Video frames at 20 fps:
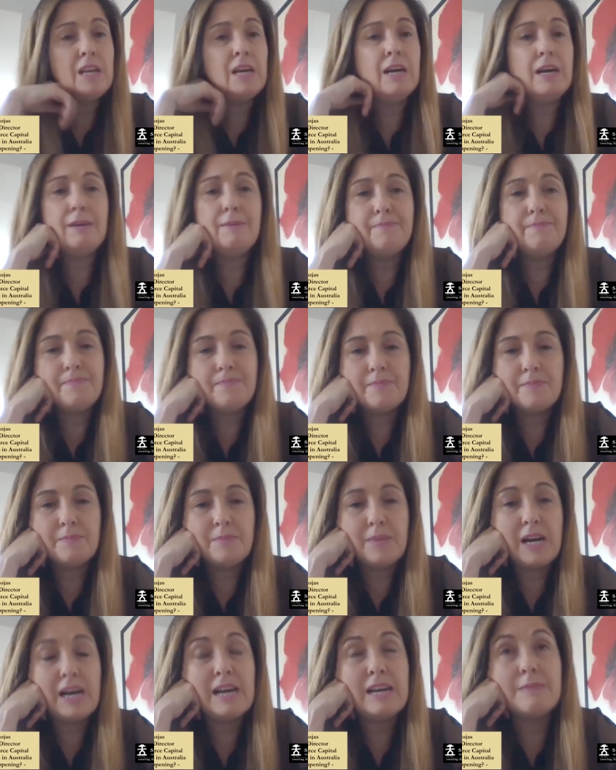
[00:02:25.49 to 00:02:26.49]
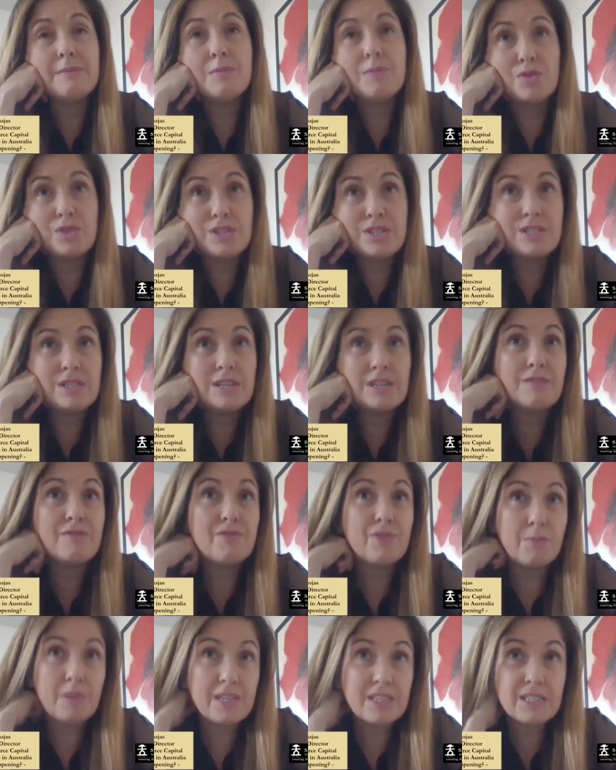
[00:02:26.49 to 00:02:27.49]
I'm originally
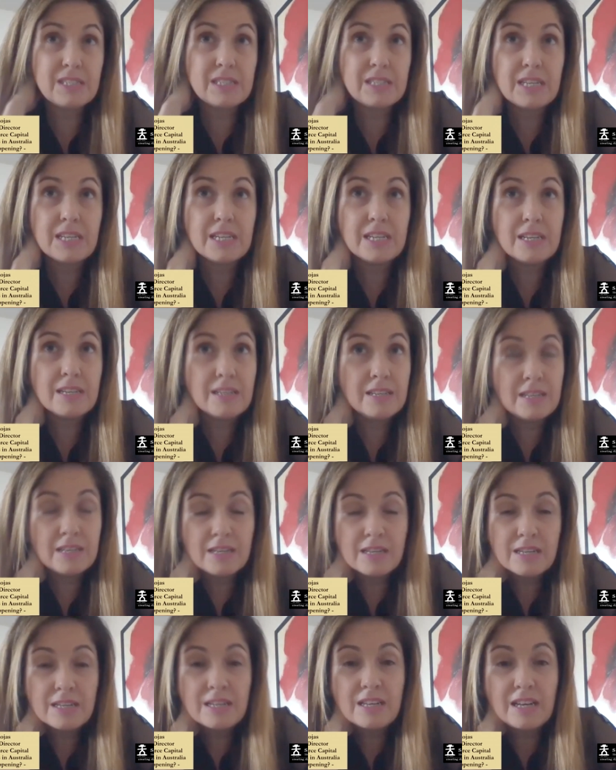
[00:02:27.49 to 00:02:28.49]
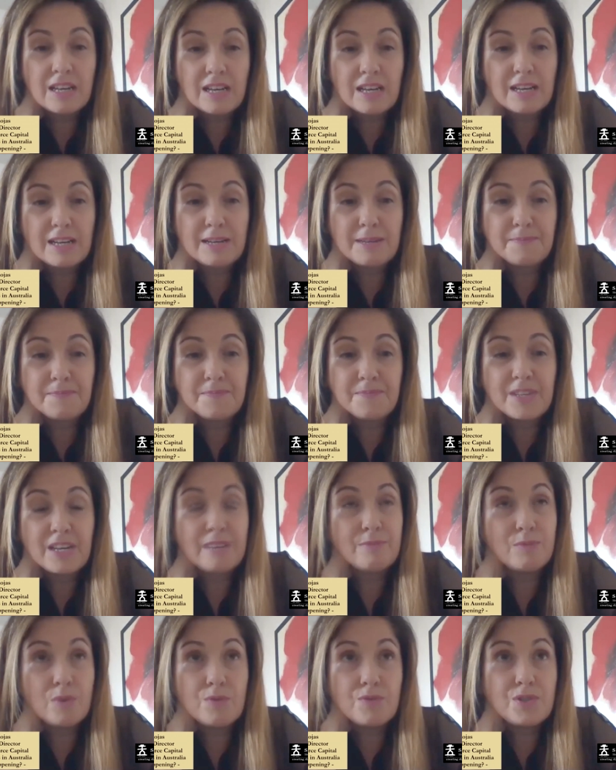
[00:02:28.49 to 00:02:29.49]
from Argentina.
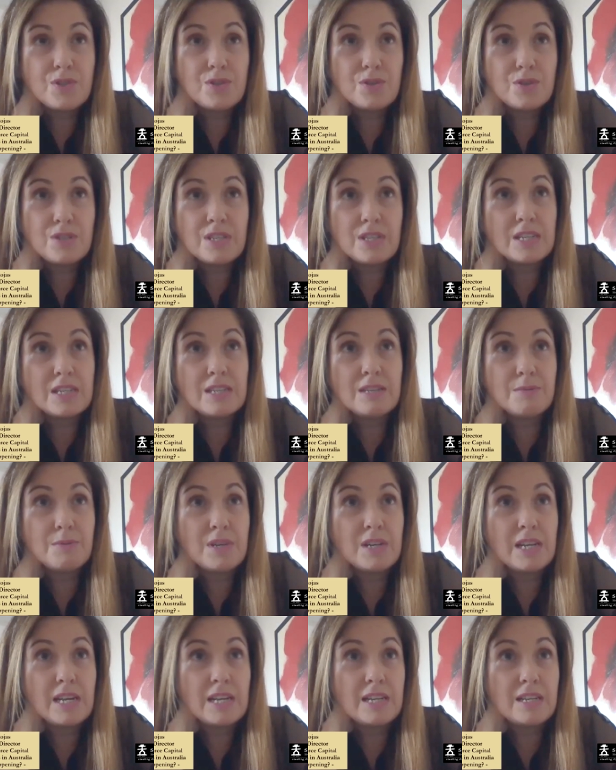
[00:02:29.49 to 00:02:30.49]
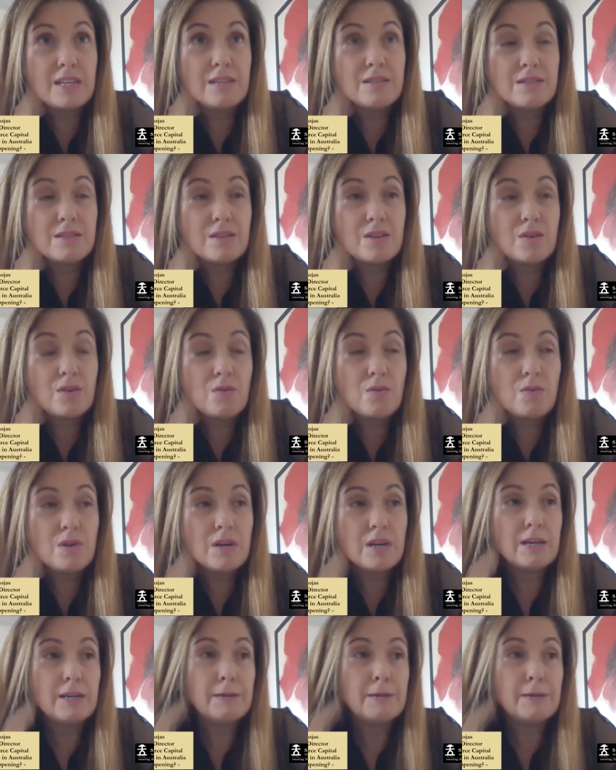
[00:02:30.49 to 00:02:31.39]
I moved to Sydney about 8 years ago,